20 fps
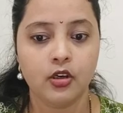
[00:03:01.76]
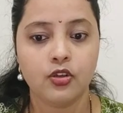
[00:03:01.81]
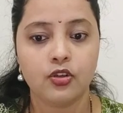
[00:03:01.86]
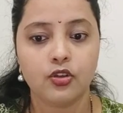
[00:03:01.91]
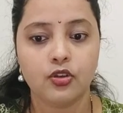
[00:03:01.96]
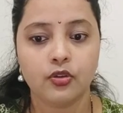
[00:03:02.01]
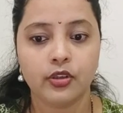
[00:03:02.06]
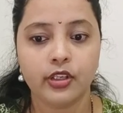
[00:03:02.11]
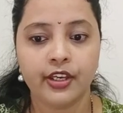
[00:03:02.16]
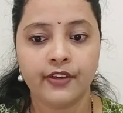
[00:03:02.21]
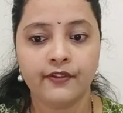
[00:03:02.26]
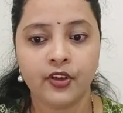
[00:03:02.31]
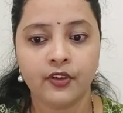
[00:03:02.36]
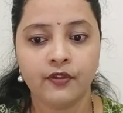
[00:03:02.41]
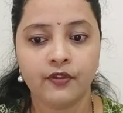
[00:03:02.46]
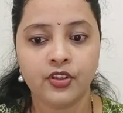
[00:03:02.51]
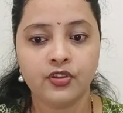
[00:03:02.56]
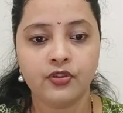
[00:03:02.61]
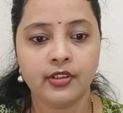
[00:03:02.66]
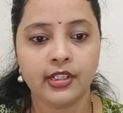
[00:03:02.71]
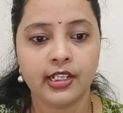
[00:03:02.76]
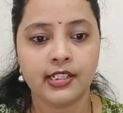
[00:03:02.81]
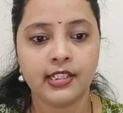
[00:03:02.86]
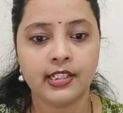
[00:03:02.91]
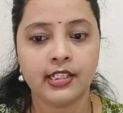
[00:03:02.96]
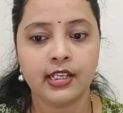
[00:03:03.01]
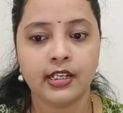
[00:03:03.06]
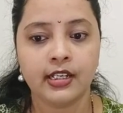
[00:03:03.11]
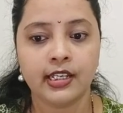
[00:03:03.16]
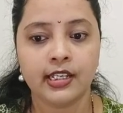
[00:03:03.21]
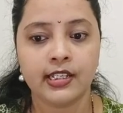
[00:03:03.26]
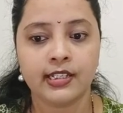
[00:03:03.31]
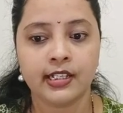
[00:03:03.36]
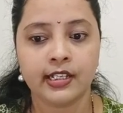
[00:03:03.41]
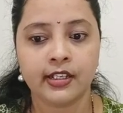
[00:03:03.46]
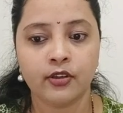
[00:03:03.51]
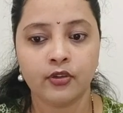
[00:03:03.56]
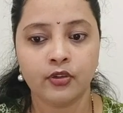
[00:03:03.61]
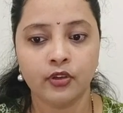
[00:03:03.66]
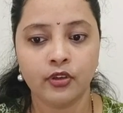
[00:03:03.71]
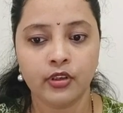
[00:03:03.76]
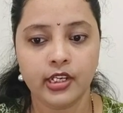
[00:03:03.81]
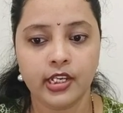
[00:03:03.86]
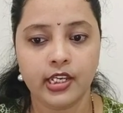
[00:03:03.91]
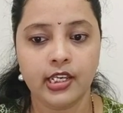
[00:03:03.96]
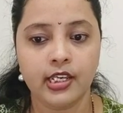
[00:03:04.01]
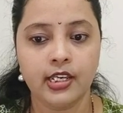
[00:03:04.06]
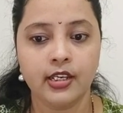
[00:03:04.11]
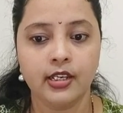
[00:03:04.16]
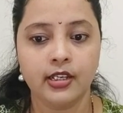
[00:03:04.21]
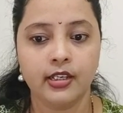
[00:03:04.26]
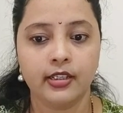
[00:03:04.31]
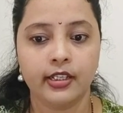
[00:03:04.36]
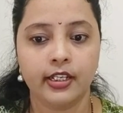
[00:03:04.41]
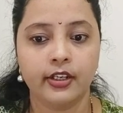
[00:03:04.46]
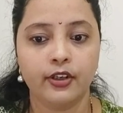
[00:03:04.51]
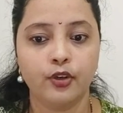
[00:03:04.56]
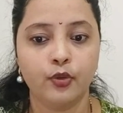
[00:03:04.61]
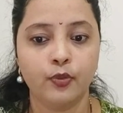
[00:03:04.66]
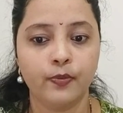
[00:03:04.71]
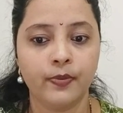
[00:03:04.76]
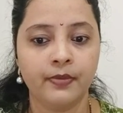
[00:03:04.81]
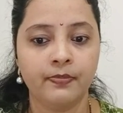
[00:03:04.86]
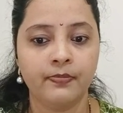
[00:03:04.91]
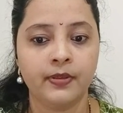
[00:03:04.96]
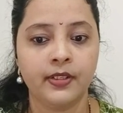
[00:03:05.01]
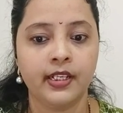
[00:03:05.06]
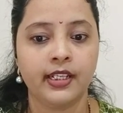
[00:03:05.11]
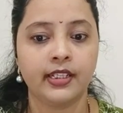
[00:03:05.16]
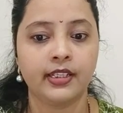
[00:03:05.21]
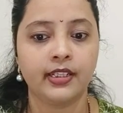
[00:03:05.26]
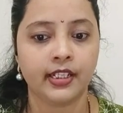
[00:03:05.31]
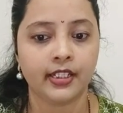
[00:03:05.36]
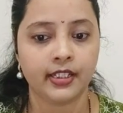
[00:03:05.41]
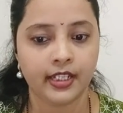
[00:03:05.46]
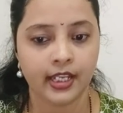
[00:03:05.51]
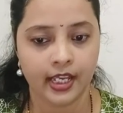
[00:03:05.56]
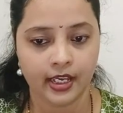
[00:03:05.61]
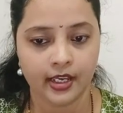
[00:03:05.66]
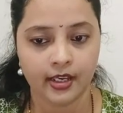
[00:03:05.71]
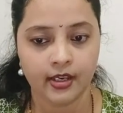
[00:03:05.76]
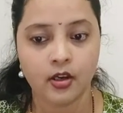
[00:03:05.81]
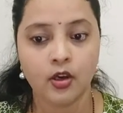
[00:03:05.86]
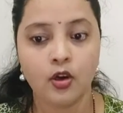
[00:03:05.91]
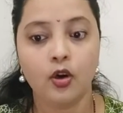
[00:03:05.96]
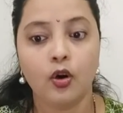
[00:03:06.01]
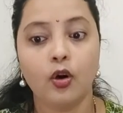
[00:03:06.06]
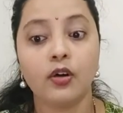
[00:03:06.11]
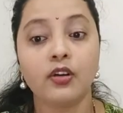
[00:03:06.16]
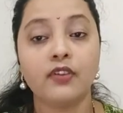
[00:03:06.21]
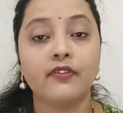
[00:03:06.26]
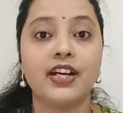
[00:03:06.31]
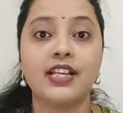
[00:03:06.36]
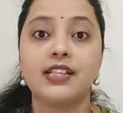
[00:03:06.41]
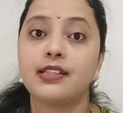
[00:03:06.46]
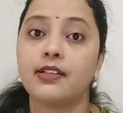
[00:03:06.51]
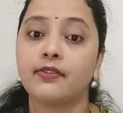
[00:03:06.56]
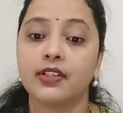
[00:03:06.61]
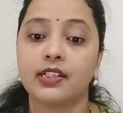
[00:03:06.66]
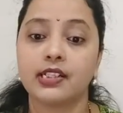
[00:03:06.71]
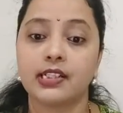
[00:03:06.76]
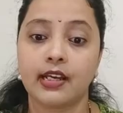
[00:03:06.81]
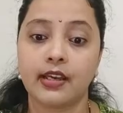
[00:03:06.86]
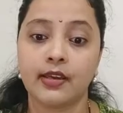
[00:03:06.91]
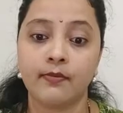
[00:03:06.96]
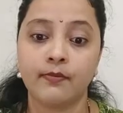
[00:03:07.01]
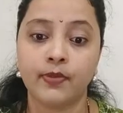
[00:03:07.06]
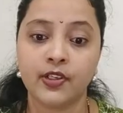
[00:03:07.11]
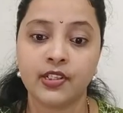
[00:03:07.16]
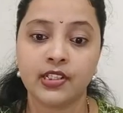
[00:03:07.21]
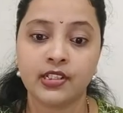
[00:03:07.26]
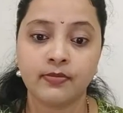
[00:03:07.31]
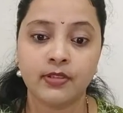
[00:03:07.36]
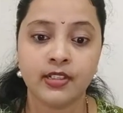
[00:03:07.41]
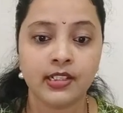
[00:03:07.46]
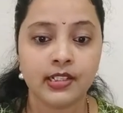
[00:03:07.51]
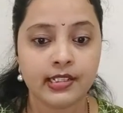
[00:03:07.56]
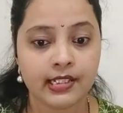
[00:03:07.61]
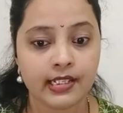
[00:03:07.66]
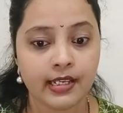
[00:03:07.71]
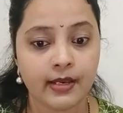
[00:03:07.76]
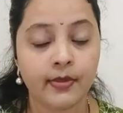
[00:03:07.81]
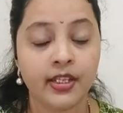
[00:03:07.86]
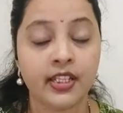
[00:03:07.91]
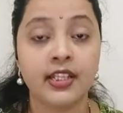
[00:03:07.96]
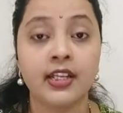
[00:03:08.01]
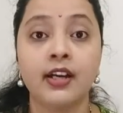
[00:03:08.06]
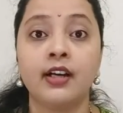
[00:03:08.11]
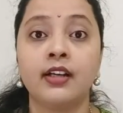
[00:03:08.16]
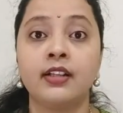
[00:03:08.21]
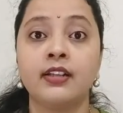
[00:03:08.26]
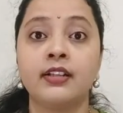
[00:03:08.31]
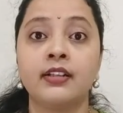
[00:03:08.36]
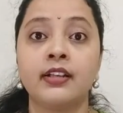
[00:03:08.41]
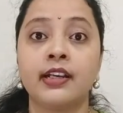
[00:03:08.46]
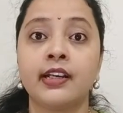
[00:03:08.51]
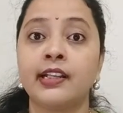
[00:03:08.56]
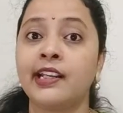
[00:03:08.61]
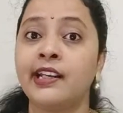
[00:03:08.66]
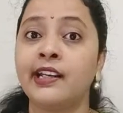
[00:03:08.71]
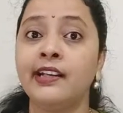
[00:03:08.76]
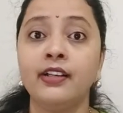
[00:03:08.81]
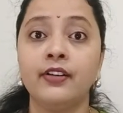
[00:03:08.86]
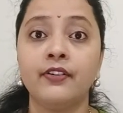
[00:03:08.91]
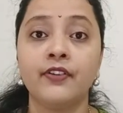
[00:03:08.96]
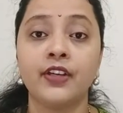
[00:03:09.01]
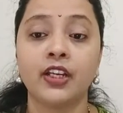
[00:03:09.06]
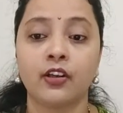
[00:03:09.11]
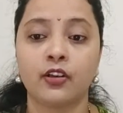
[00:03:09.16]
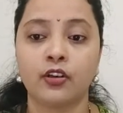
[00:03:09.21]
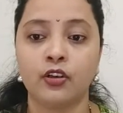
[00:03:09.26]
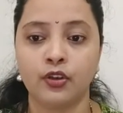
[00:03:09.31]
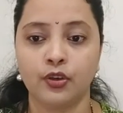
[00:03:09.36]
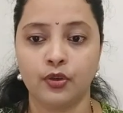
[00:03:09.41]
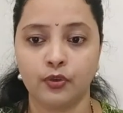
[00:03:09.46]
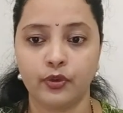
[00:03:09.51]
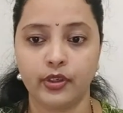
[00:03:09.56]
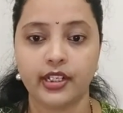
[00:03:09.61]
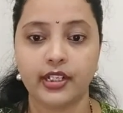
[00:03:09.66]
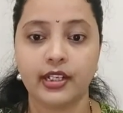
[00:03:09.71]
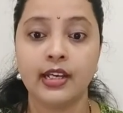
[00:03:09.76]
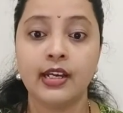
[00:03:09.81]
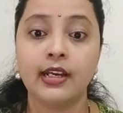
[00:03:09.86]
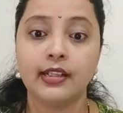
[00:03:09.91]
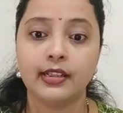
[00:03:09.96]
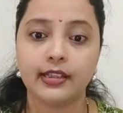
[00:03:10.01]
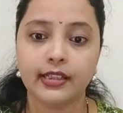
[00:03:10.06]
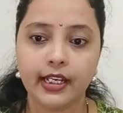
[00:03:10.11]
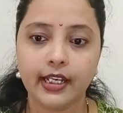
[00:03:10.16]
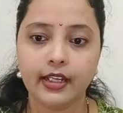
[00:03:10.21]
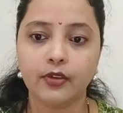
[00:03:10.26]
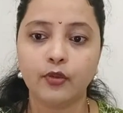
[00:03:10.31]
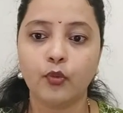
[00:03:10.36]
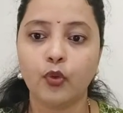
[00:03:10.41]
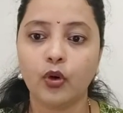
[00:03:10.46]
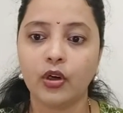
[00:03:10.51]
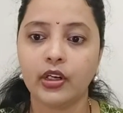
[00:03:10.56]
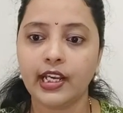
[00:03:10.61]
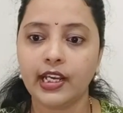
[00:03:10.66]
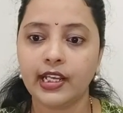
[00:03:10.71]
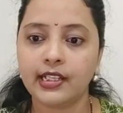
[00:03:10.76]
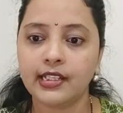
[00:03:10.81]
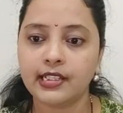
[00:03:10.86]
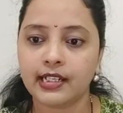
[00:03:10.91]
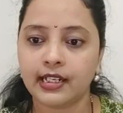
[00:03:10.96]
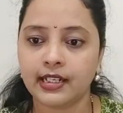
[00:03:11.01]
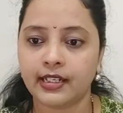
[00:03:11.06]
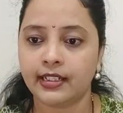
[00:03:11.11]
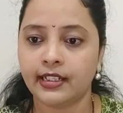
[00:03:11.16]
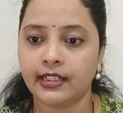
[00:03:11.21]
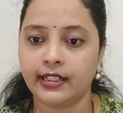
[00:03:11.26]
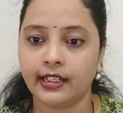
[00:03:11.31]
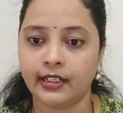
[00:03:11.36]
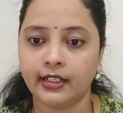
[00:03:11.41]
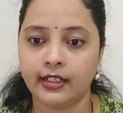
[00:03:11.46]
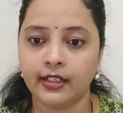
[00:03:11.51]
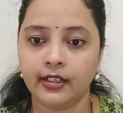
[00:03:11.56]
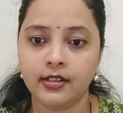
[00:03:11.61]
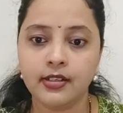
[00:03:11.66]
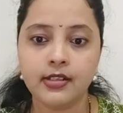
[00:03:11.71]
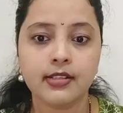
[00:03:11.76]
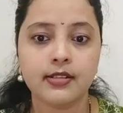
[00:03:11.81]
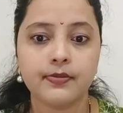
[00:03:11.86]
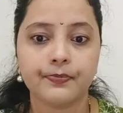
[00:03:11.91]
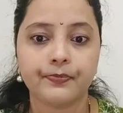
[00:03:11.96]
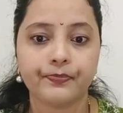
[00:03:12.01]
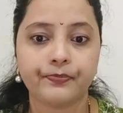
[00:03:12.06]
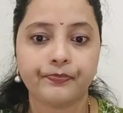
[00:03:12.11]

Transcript: So if you're visualizing a case like, you know, D, then two people and then A or vice versa. Impossible. Same at the other end, we cannot do it. Then what else are they telling us?